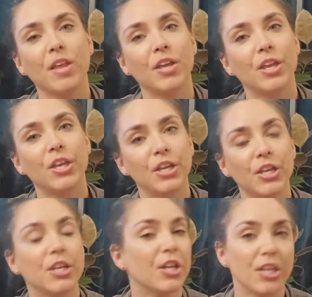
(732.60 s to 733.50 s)

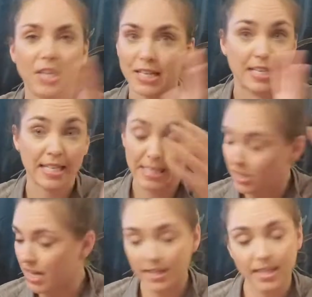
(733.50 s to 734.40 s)

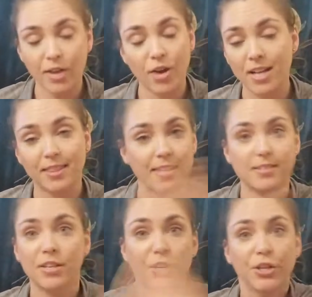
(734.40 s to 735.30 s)
not that great at
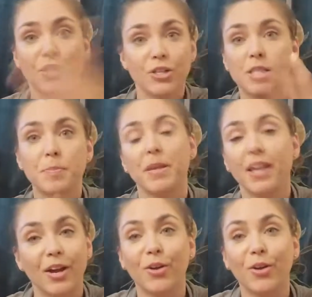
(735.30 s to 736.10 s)
this. You're just spinning